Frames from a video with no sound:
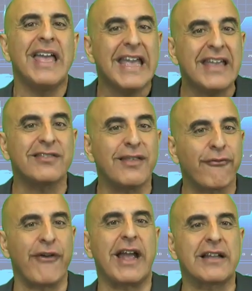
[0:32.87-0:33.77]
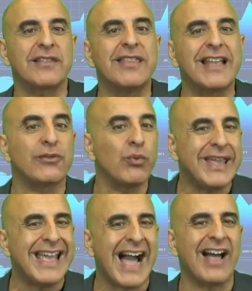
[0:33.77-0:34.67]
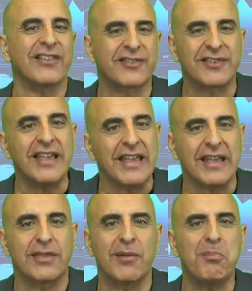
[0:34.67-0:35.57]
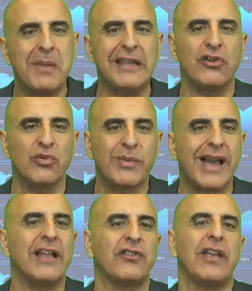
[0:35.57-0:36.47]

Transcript: is the fact that we are seeing the medium-range